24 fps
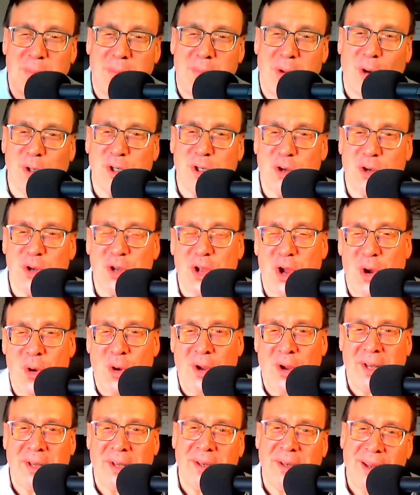mojo
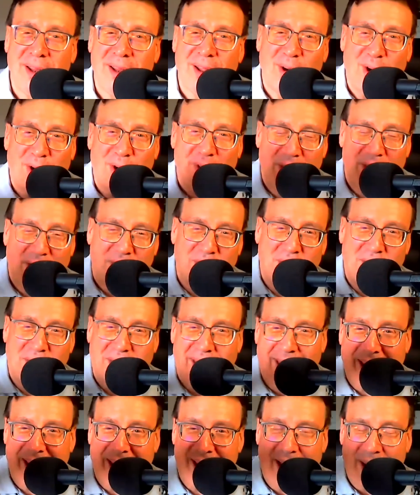going, all that good
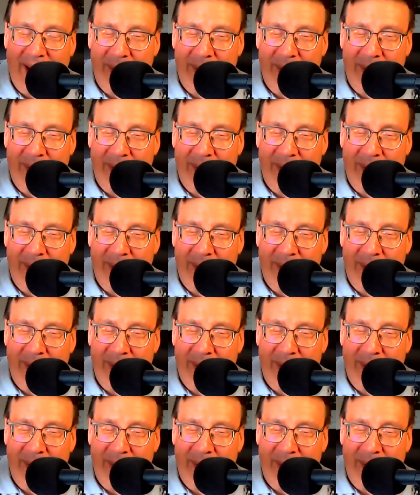AI